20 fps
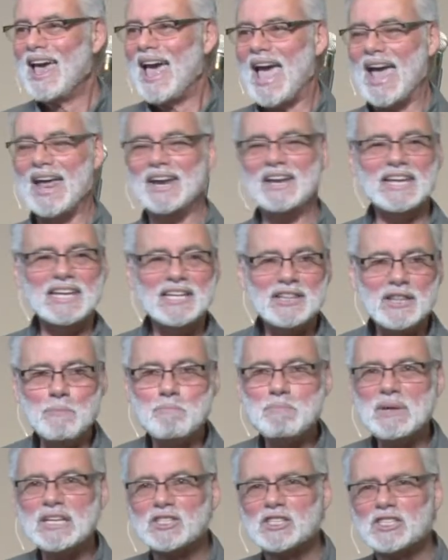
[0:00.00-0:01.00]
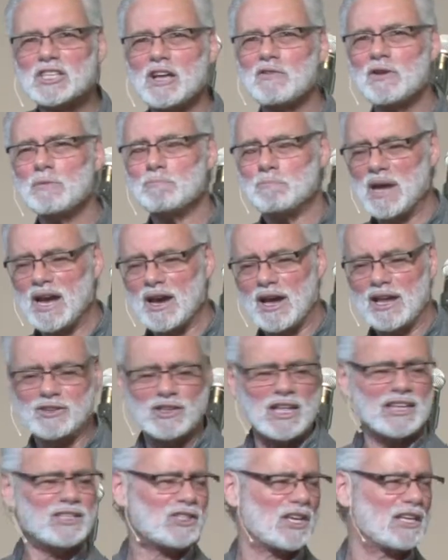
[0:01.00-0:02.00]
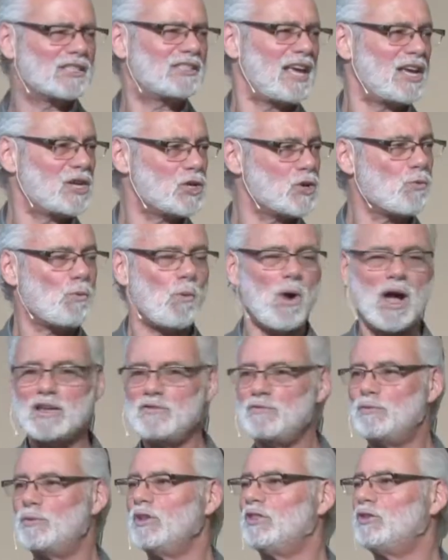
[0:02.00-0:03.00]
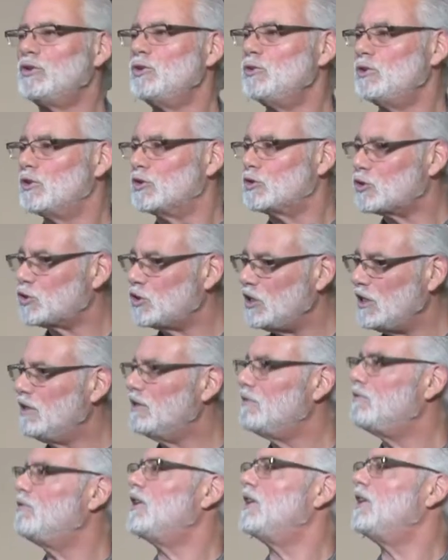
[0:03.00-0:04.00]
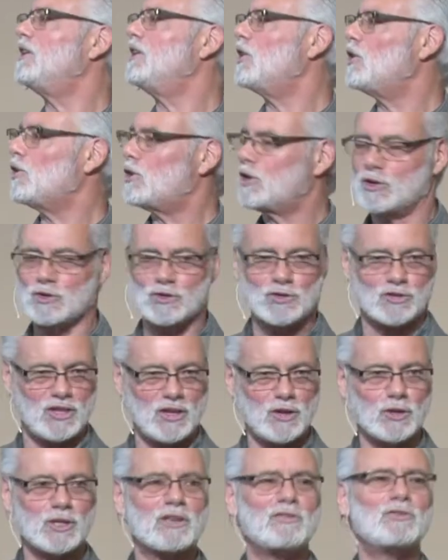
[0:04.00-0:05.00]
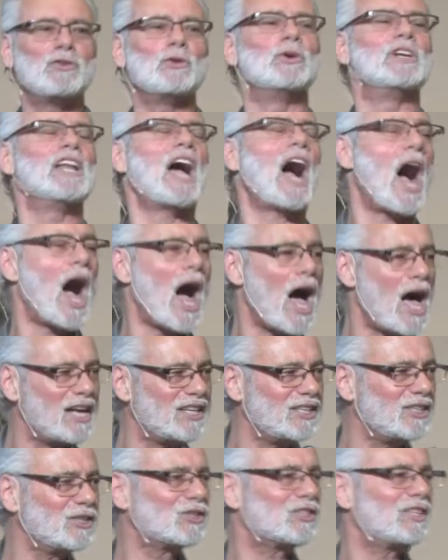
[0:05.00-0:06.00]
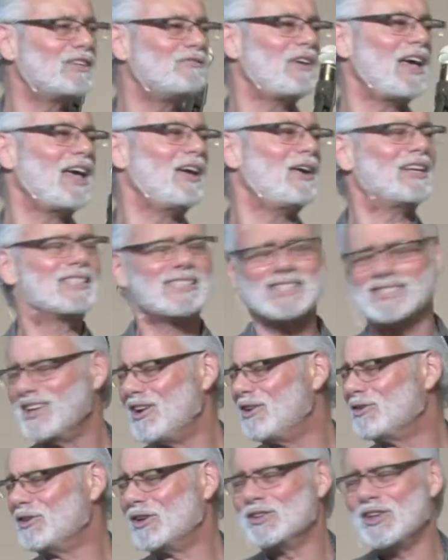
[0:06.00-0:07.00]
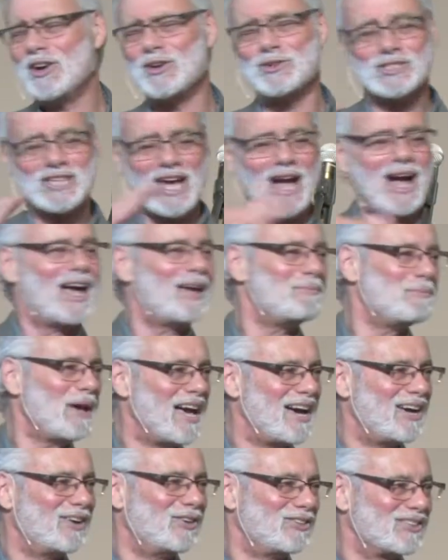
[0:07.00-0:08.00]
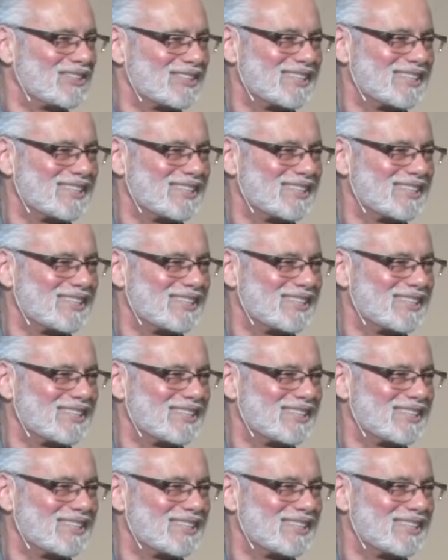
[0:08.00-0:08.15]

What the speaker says: And in the midst of it, and they said, take your wife with you to see the video because they'll give you an honest evaluation. I said, no, time out.